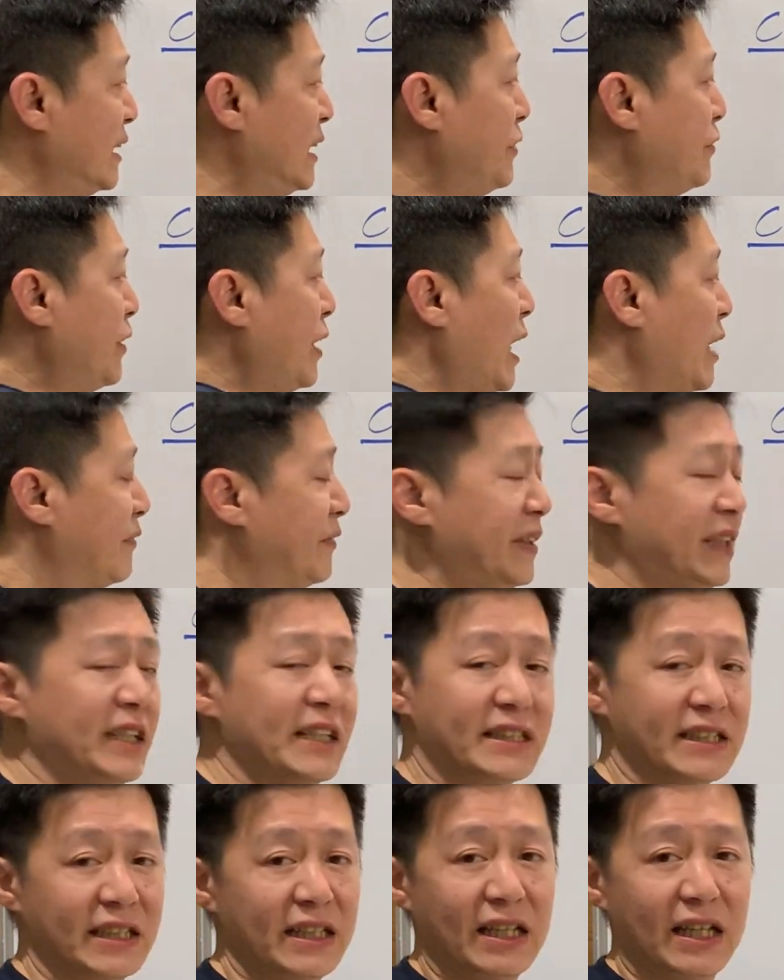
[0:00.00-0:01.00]
If you have
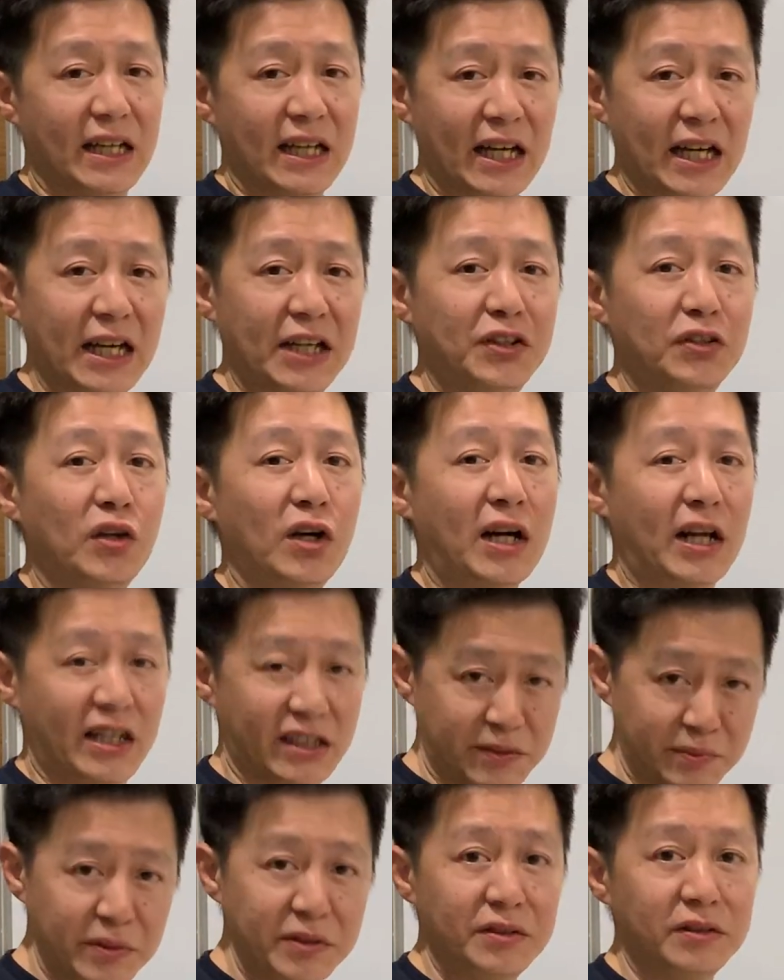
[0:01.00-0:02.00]
this and your
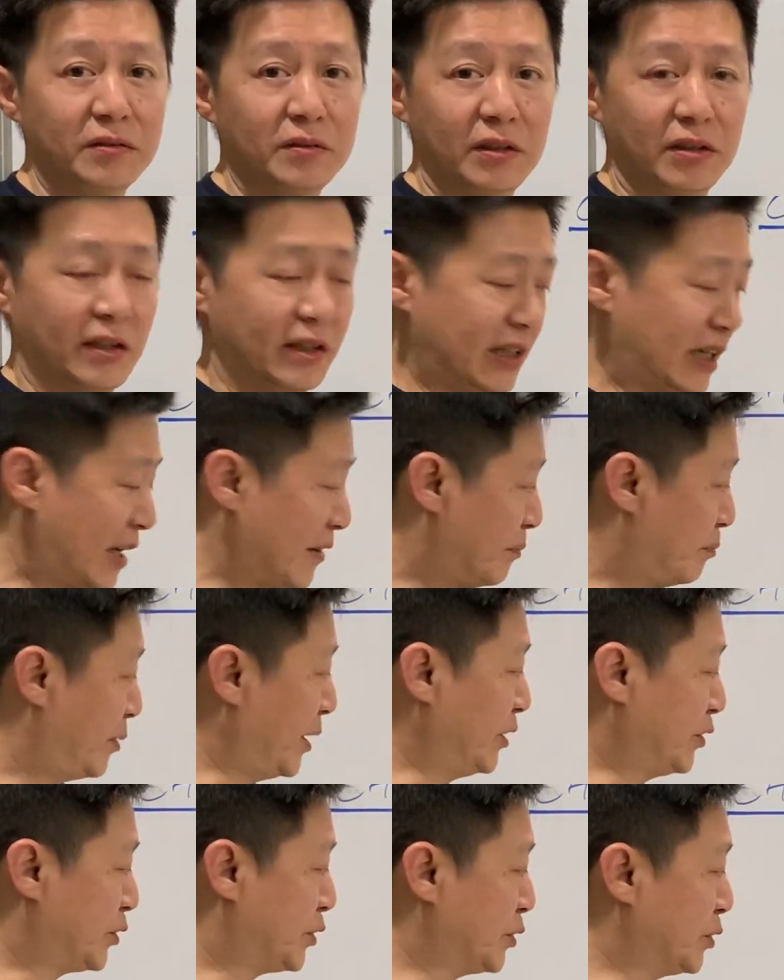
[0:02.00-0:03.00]
husband have
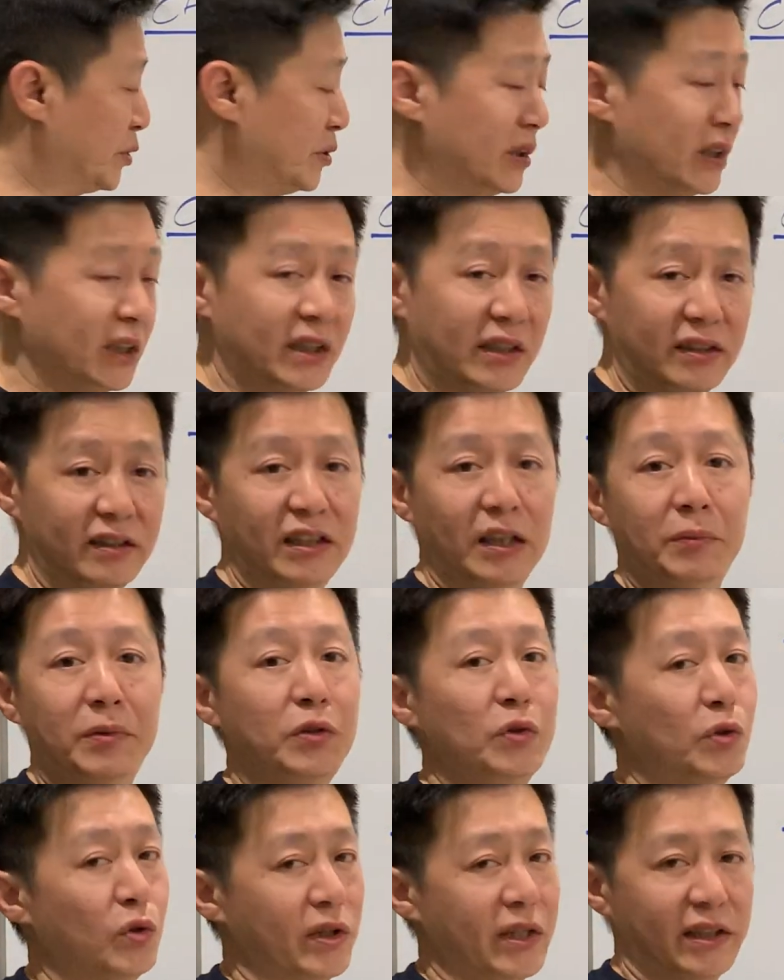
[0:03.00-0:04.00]
breakthrough, that
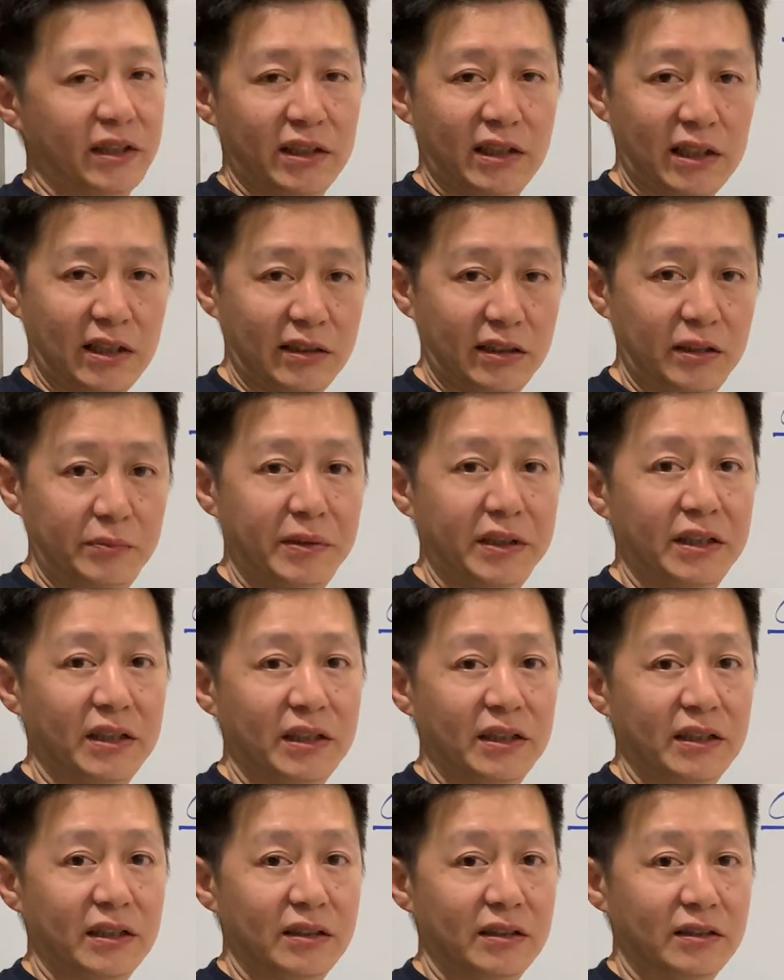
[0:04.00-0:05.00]
means you look at the luck
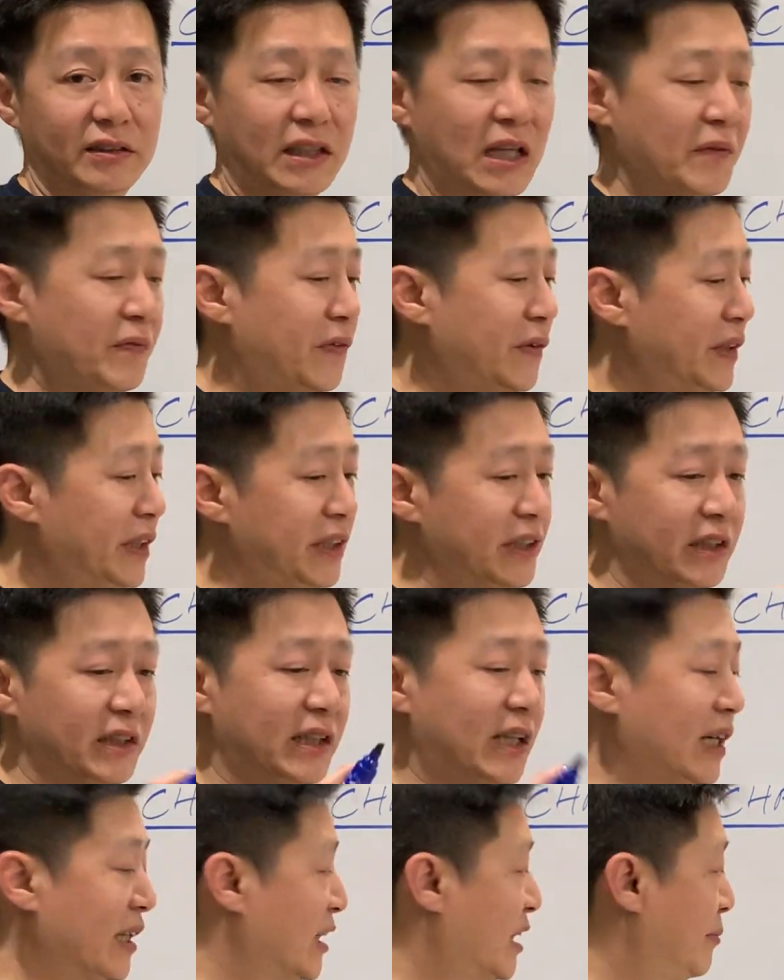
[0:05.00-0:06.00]
immediately. Definitely the
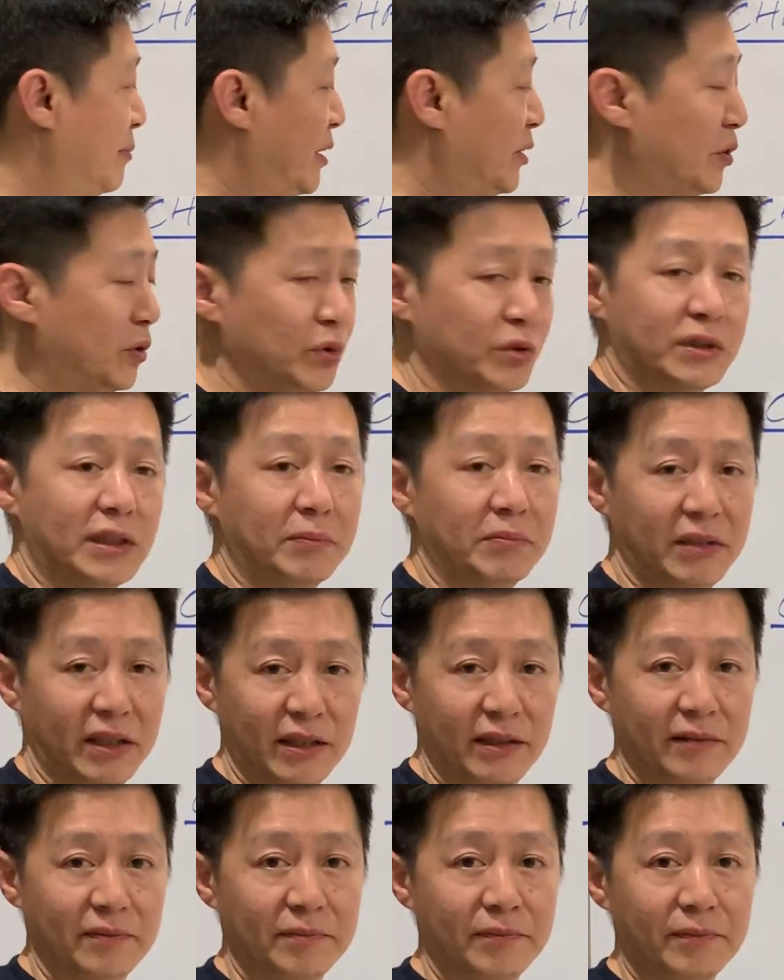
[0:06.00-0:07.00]
luck come and do
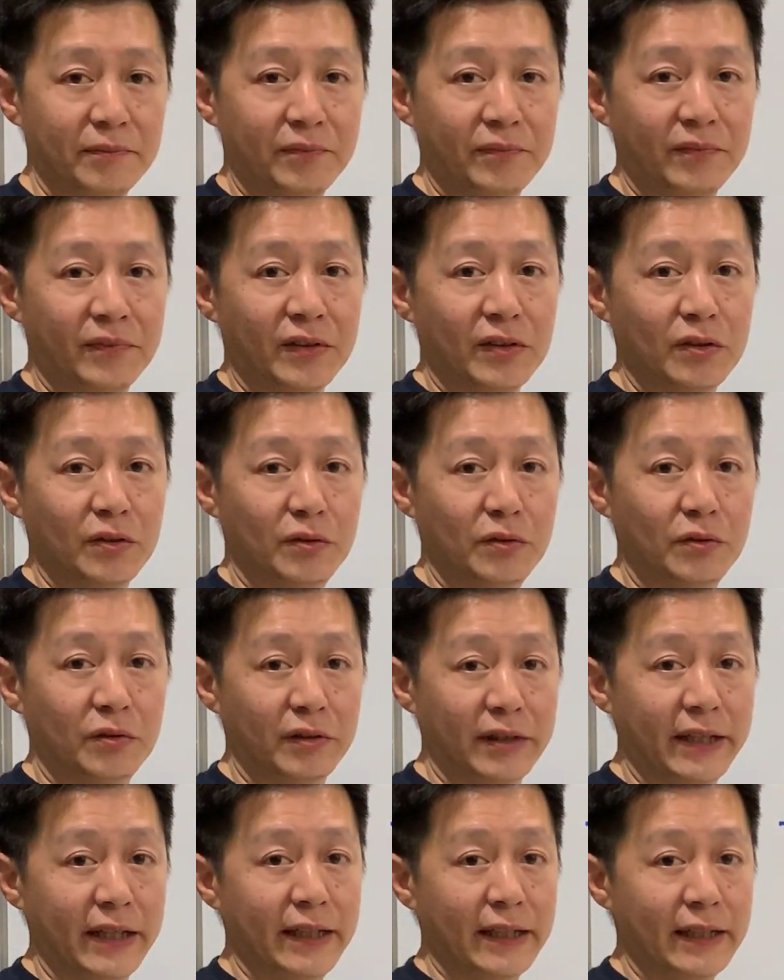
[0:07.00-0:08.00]
something.
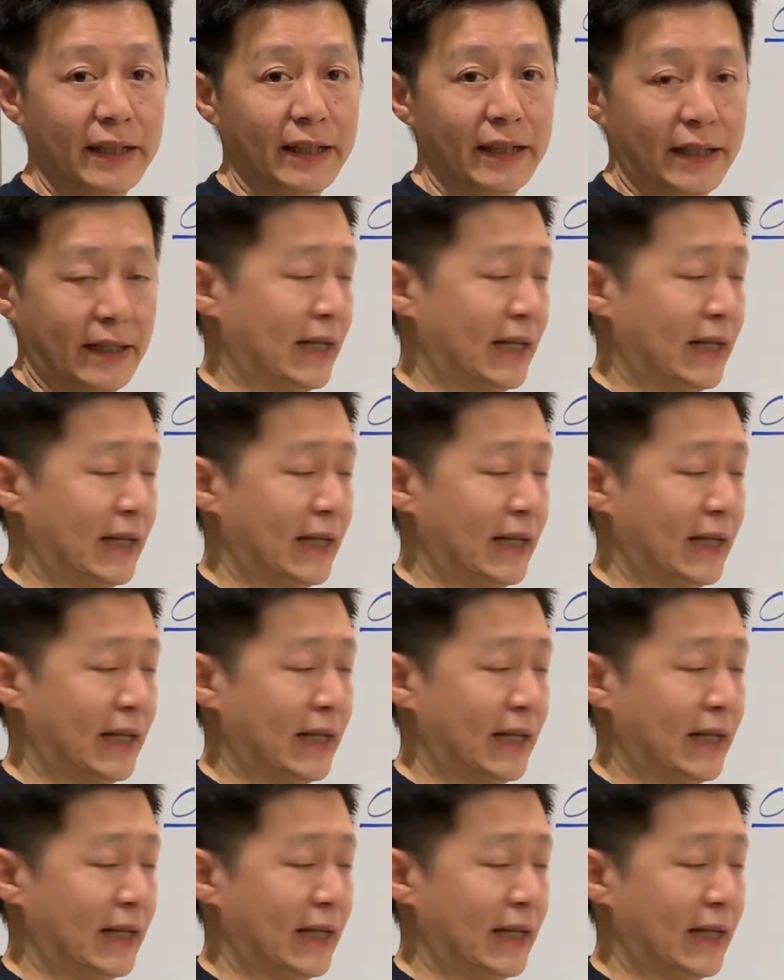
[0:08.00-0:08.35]
Okay?